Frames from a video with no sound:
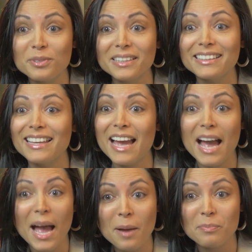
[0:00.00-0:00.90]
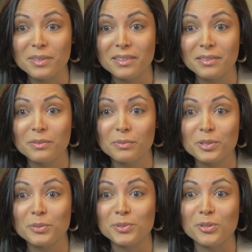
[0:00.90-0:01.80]
really happy
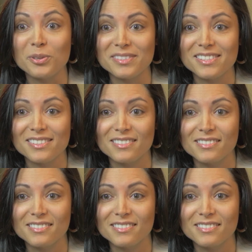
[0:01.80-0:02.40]
with the results.